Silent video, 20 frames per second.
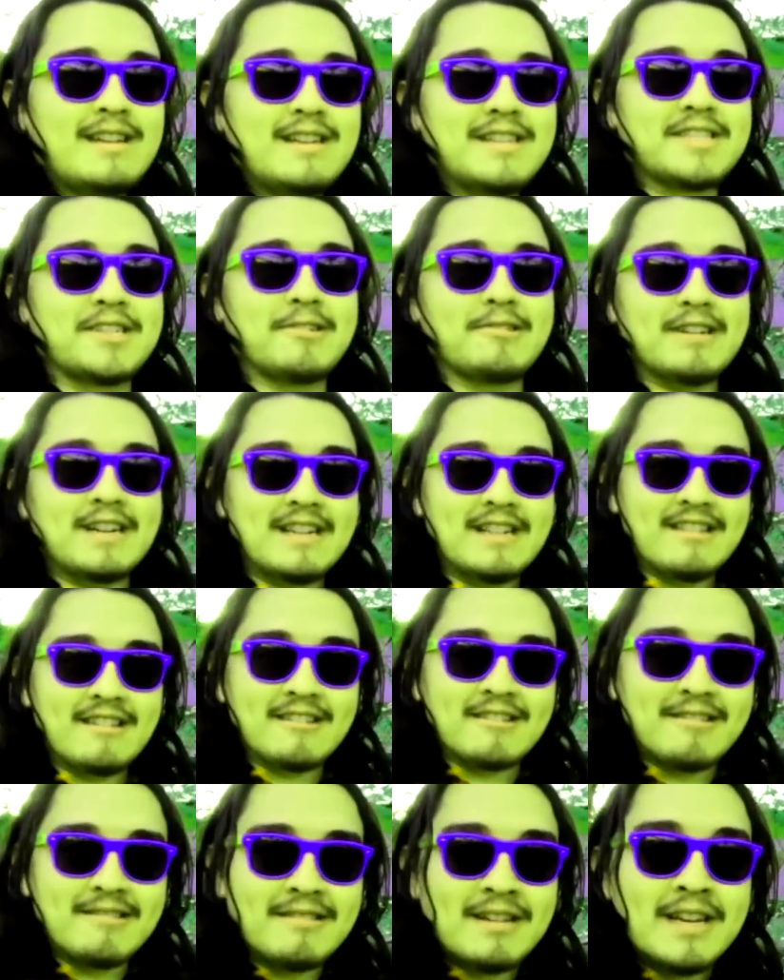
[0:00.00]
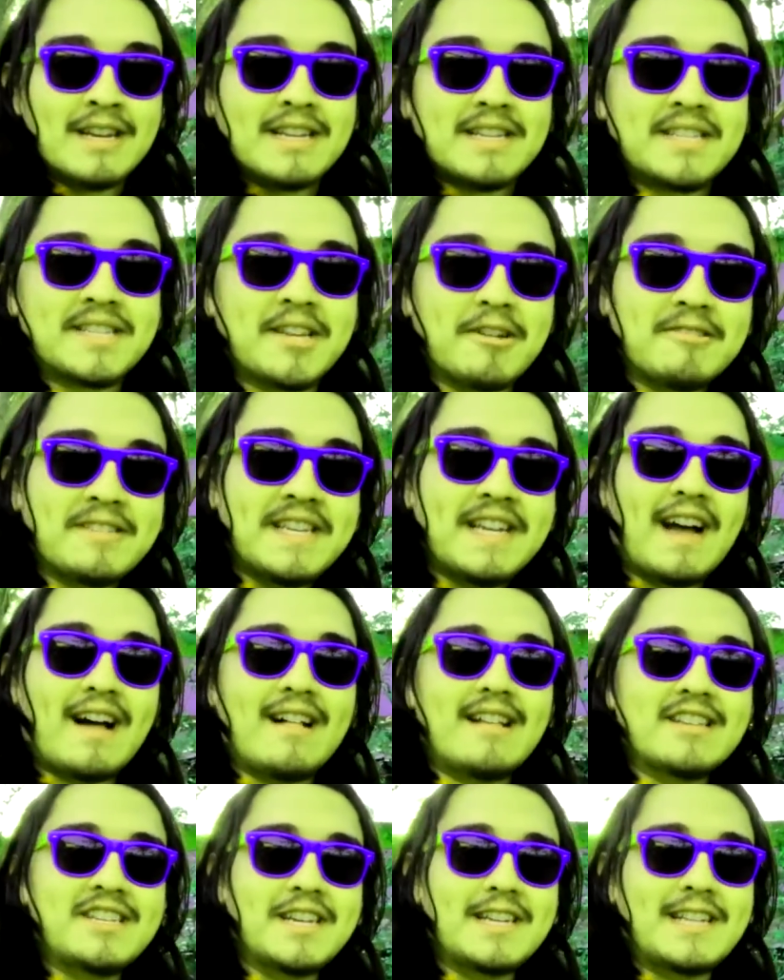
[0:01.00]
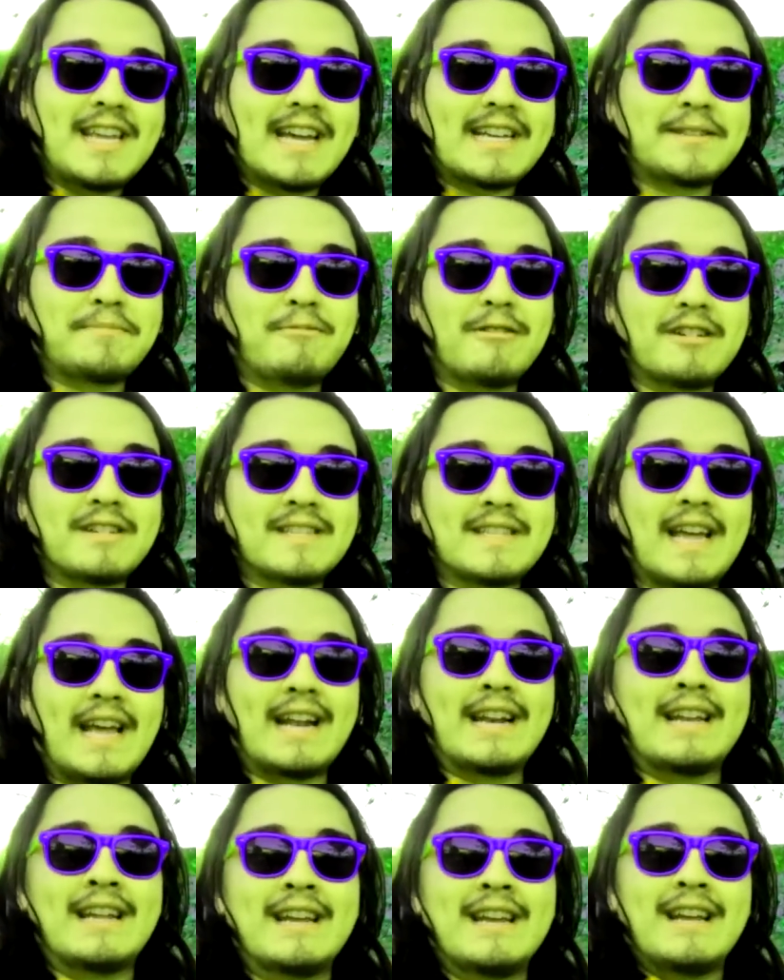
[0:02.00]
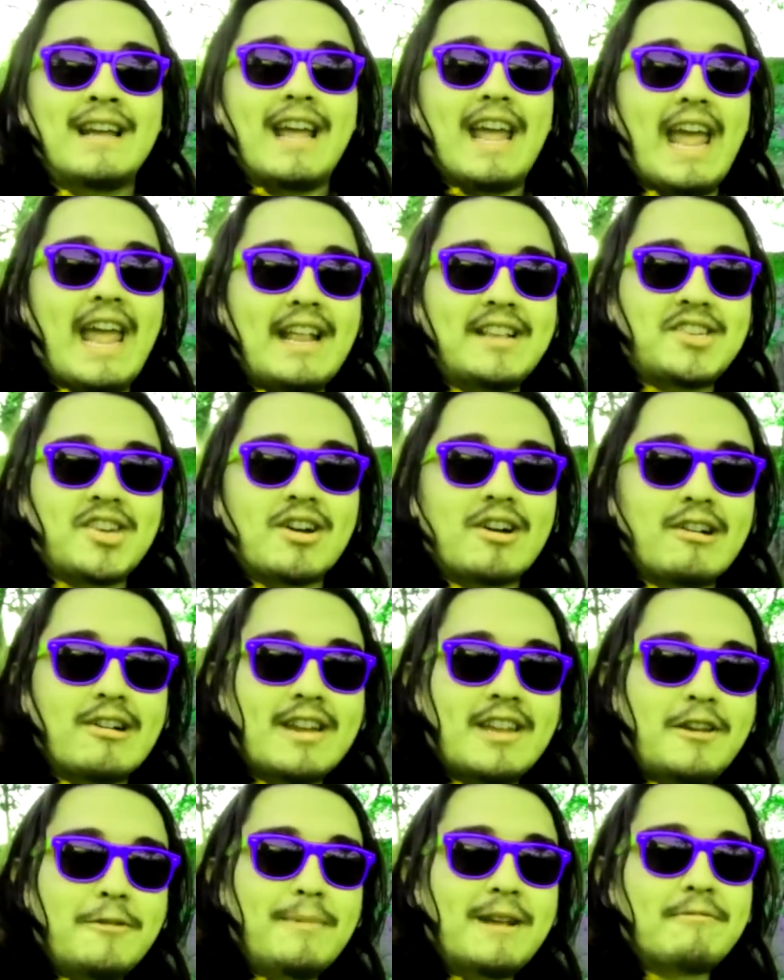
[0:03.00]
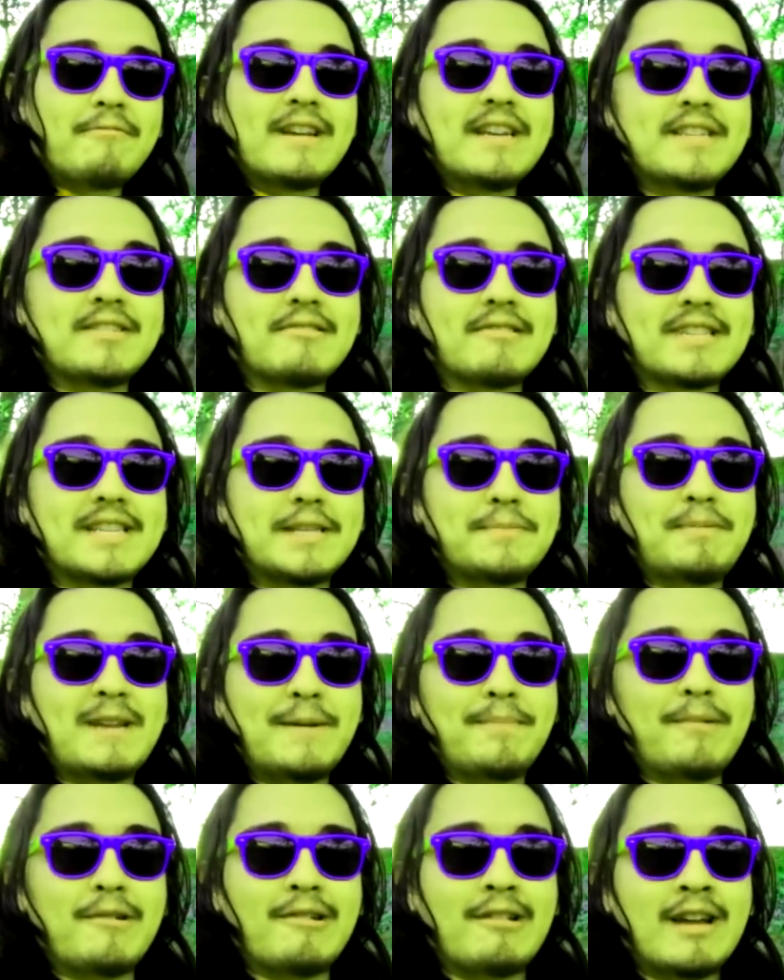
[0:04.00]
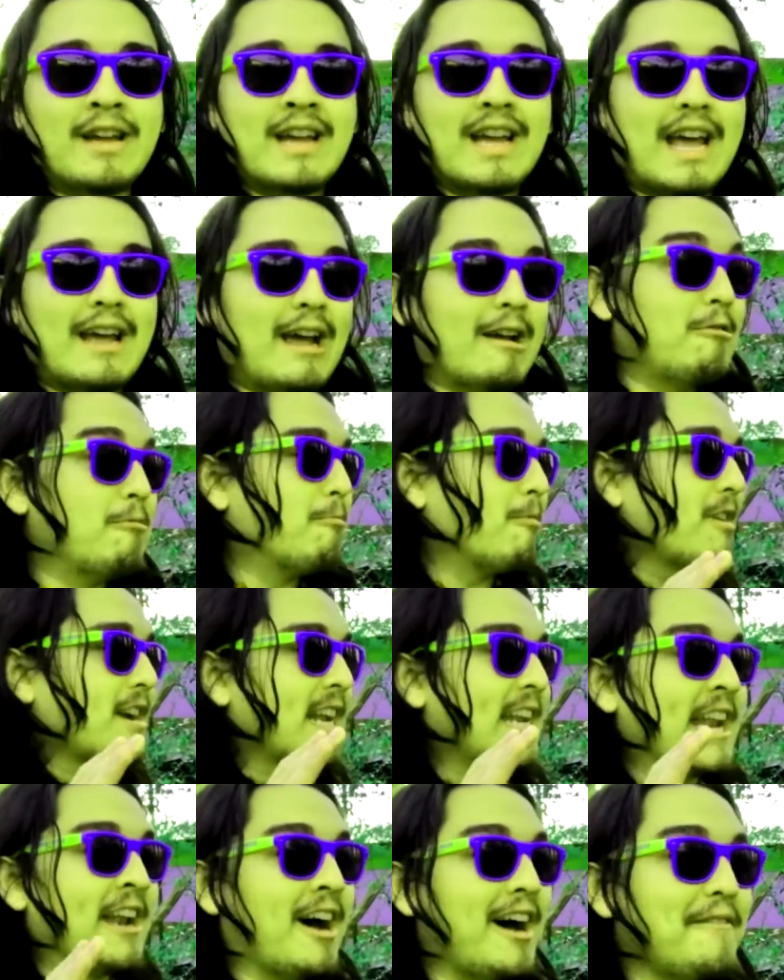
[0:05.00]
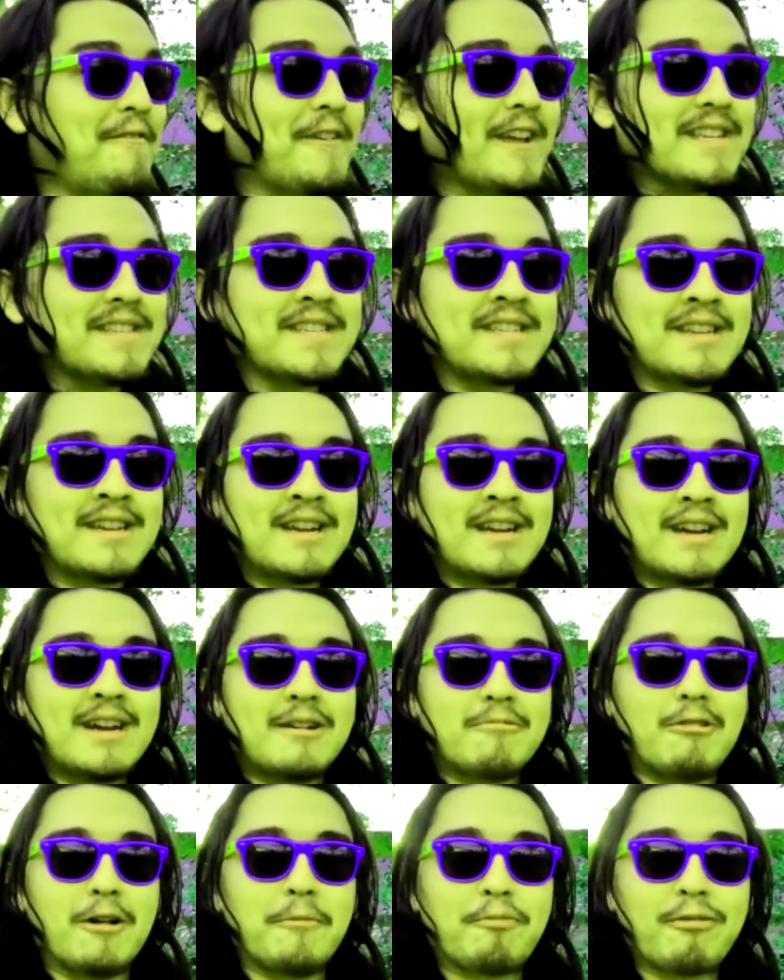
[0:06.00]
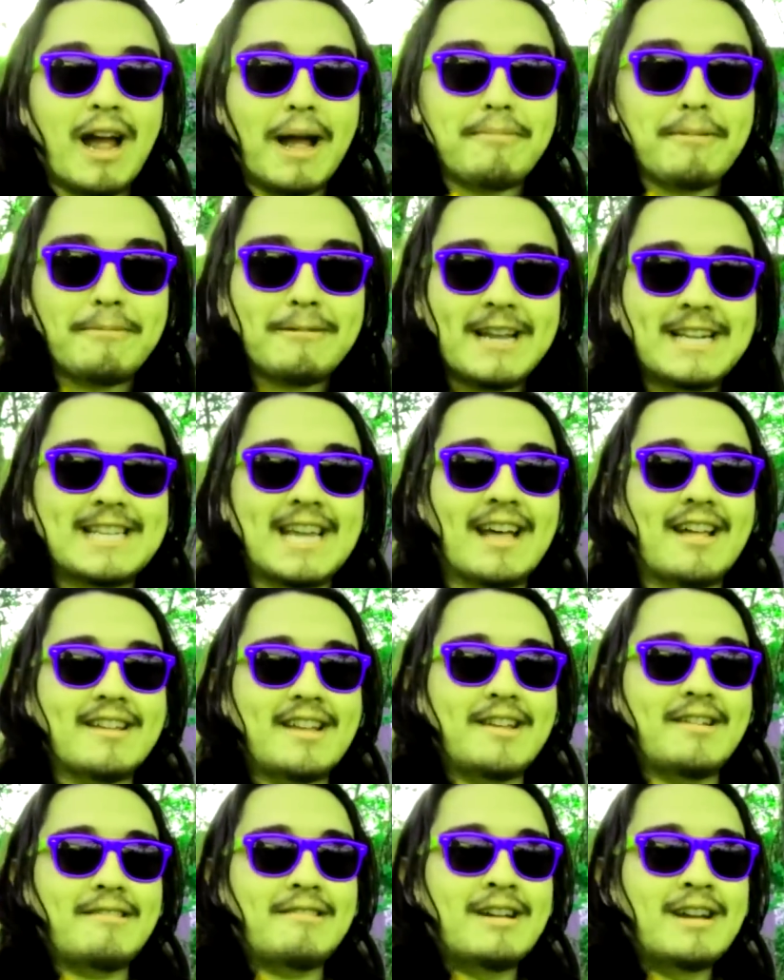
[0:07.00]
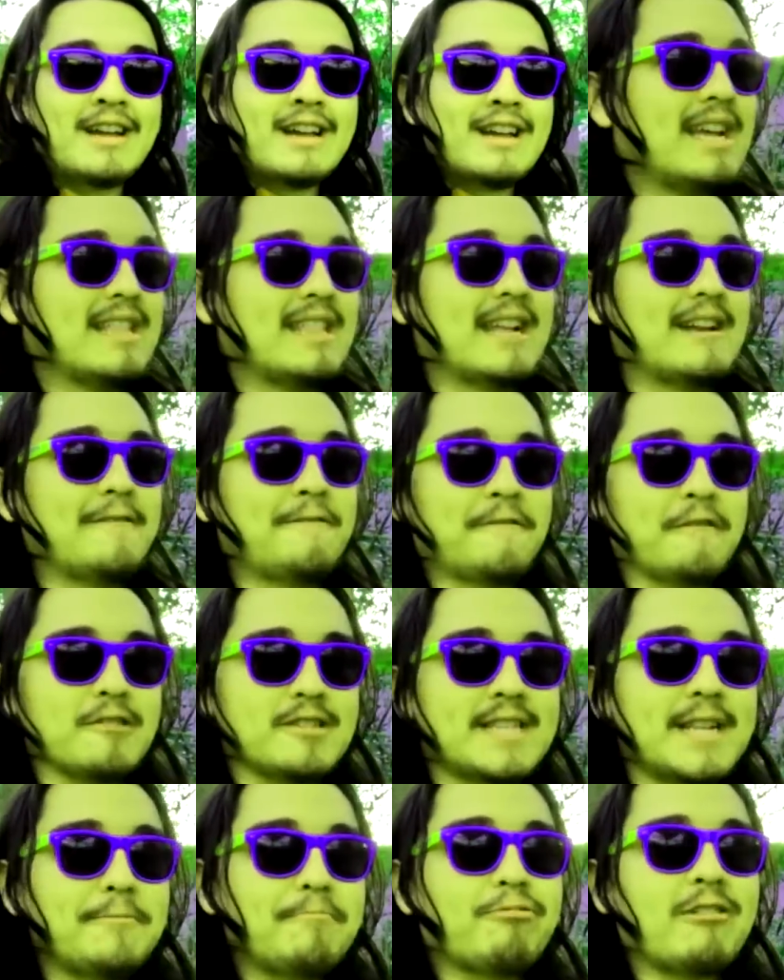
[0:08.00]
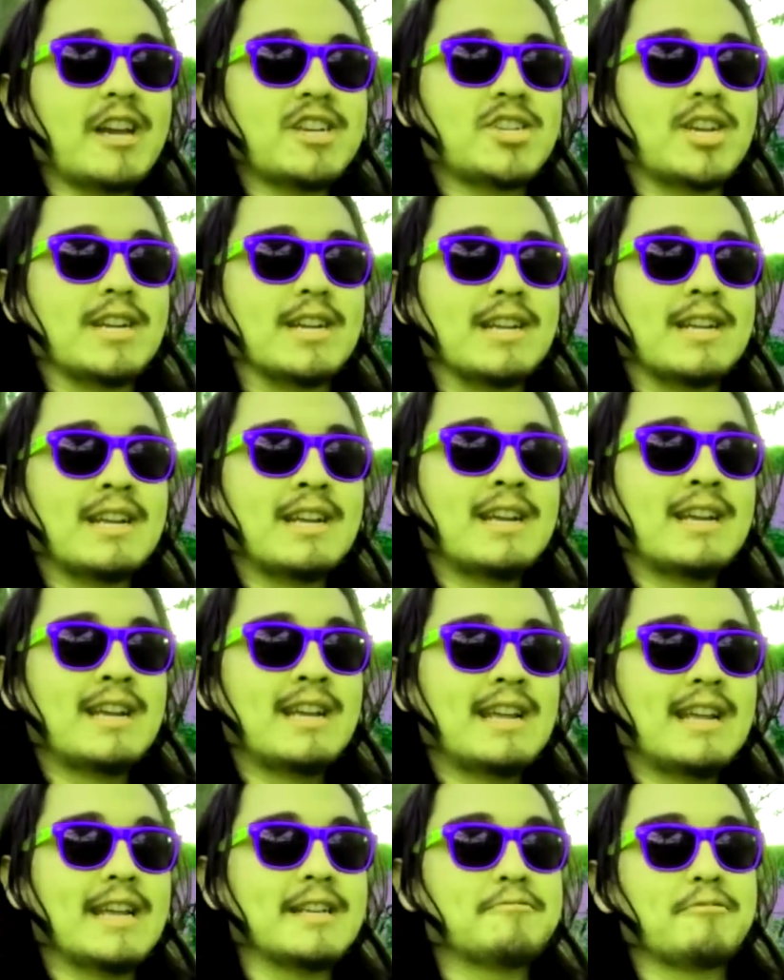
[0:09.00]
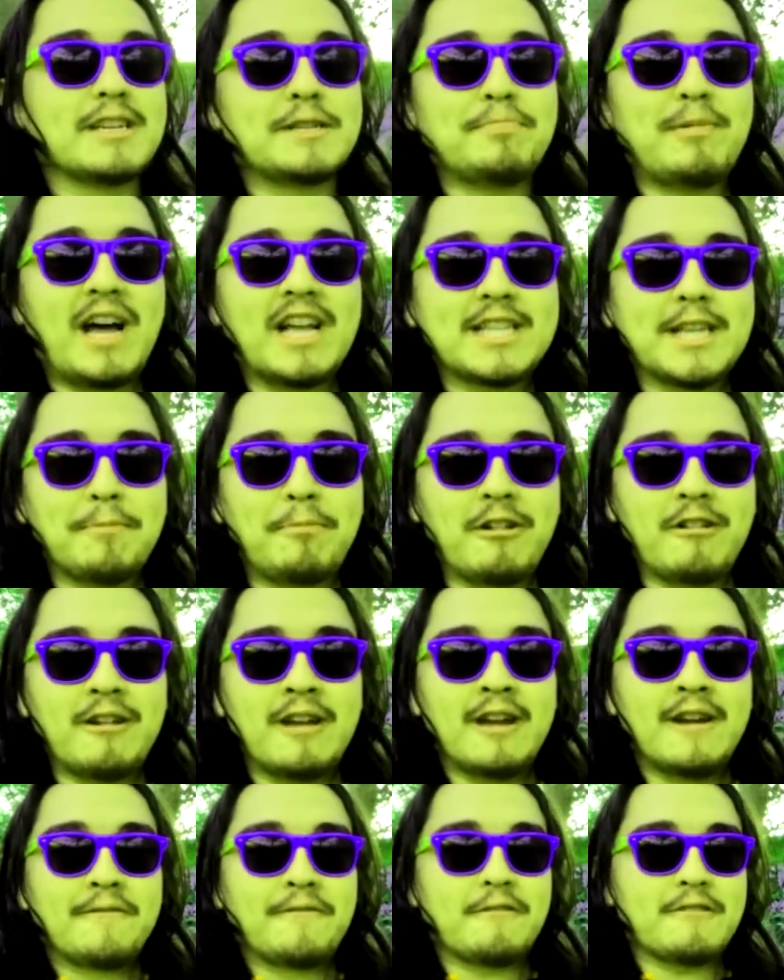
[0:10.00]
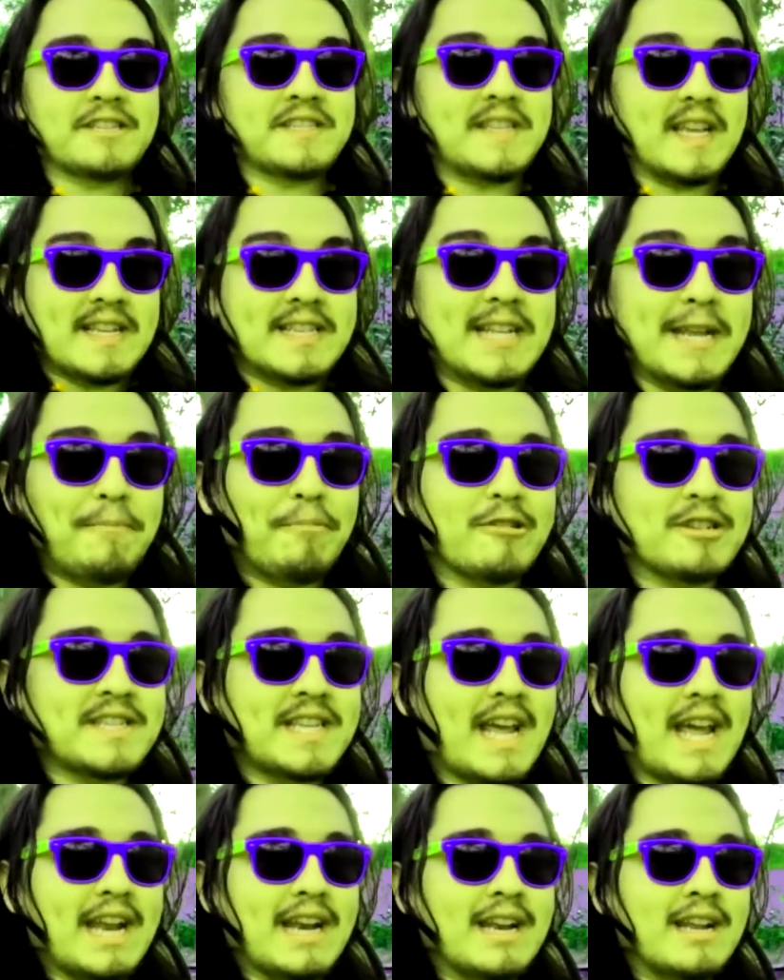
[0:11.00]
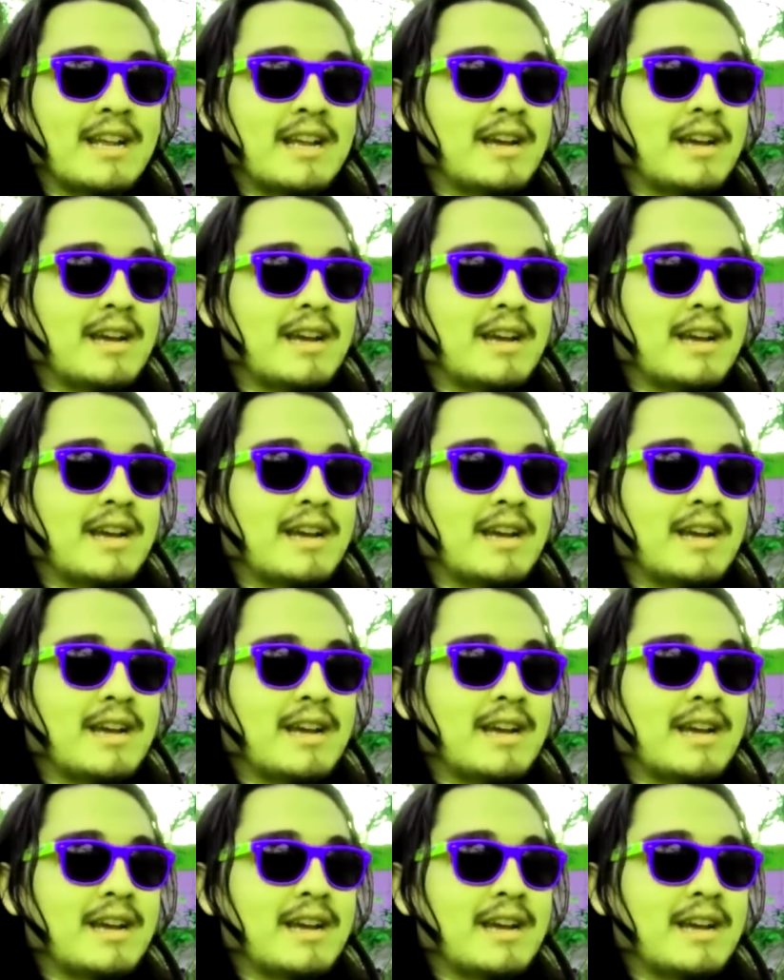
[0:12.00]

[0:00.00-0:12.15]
Certain little sociology textbooks and HR, human resources people who work at an office will probably tell you that a first impression is responsible for 60%